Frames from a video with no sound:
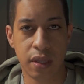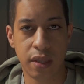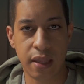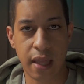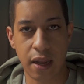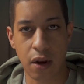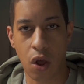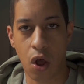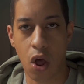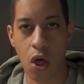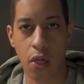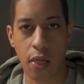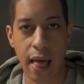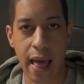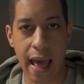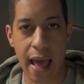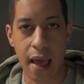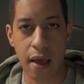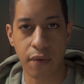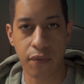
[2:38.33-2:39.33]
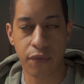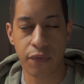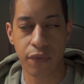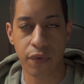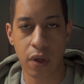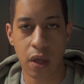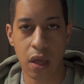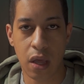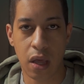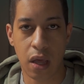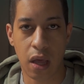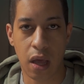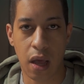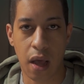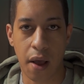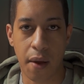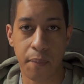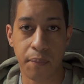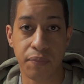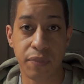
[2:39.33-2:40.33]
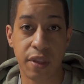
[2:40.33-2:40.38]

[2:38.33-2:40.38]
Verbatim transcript: that all have Um,